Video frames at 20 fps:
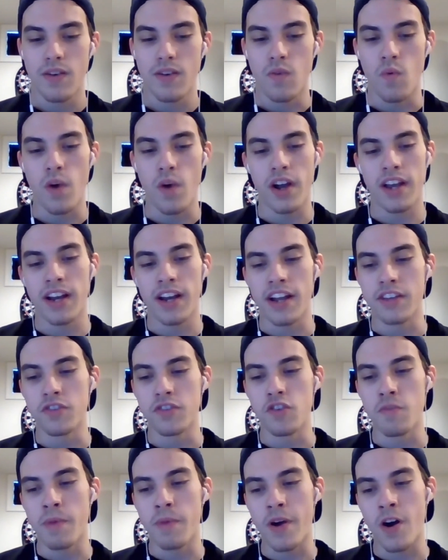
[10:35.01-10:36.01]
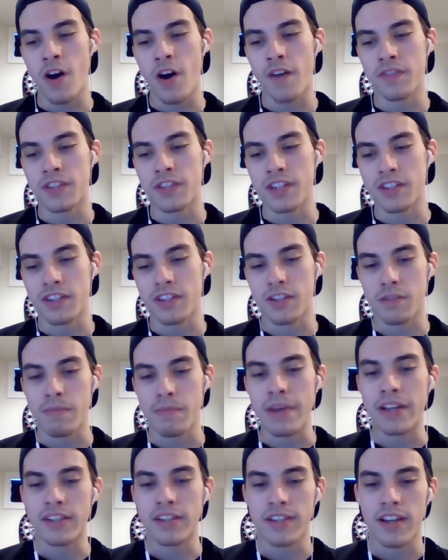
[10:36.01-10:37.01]
What can I do in my off season to
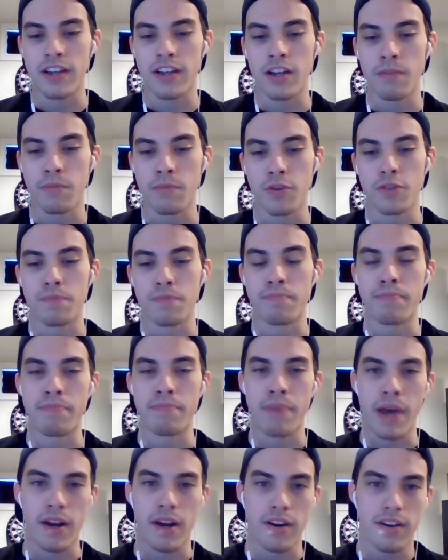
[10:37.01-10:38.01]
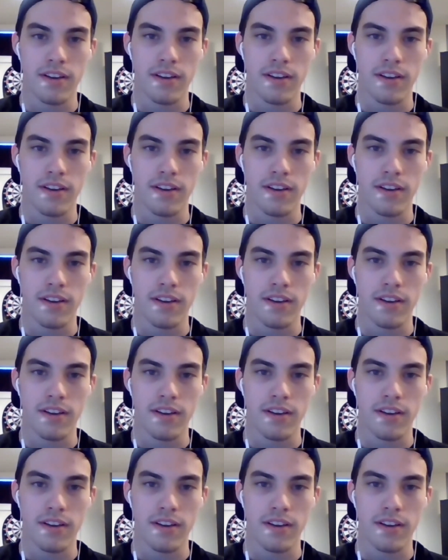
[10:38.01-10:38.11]
make said numbers better?